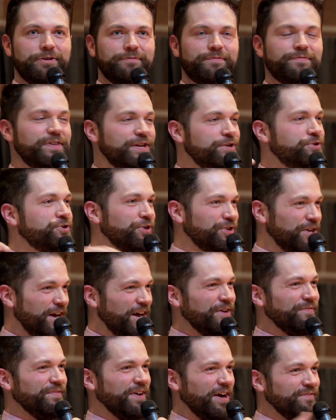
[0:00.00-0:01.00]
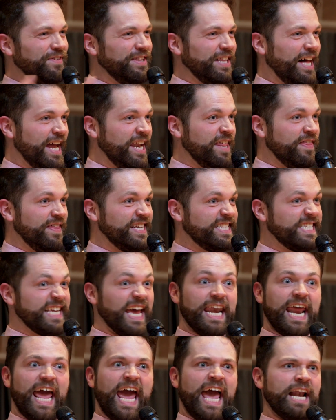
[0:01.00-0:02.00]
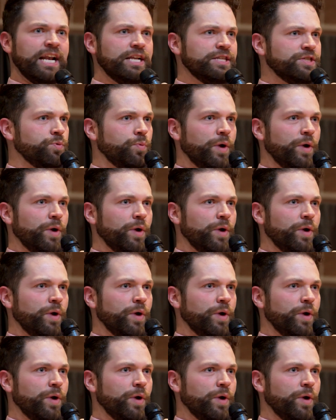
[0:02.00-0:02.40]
feature of of a lot of this and ends